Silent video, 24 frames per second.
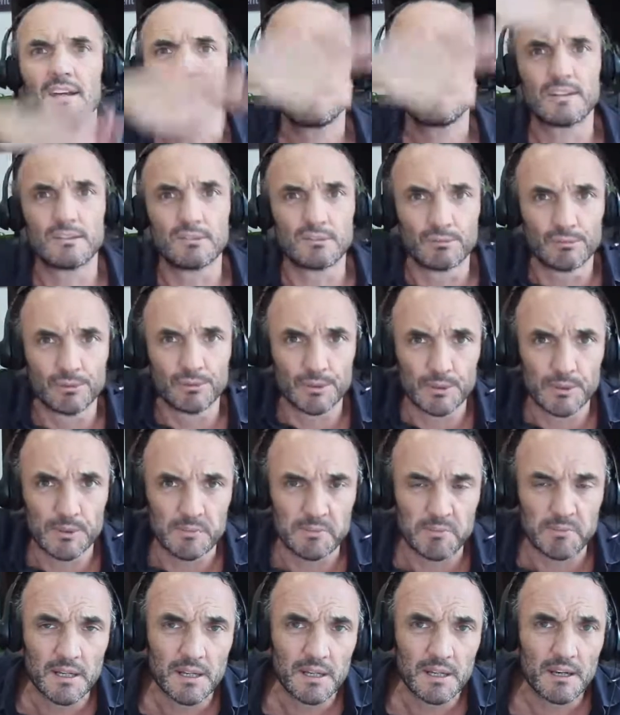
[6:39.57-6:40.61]
the
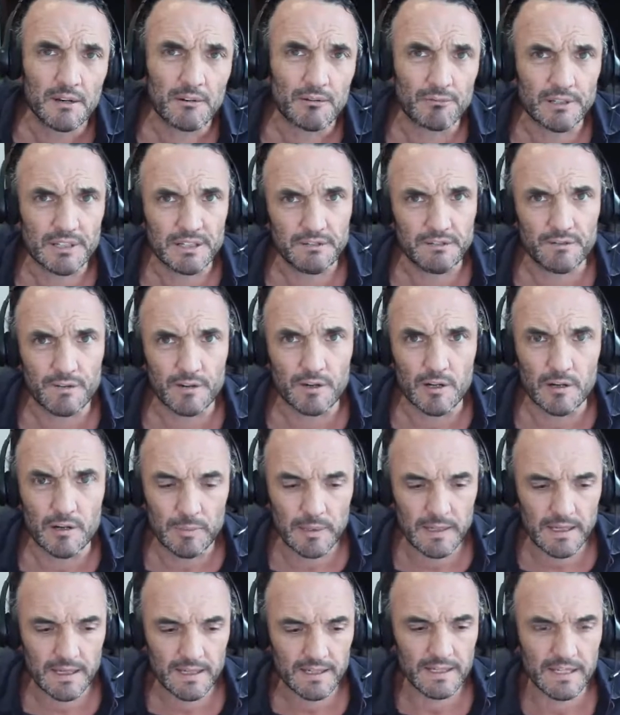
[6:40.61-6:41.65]
room reverb
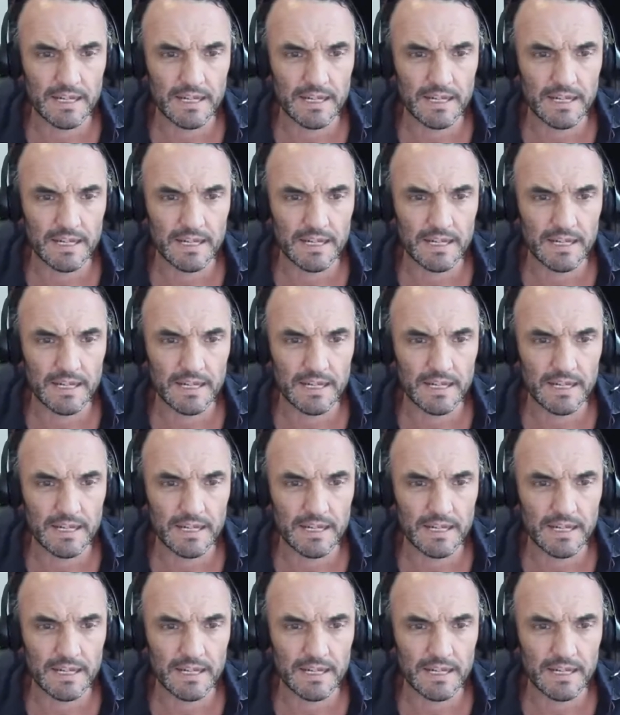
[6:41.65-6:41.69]
here.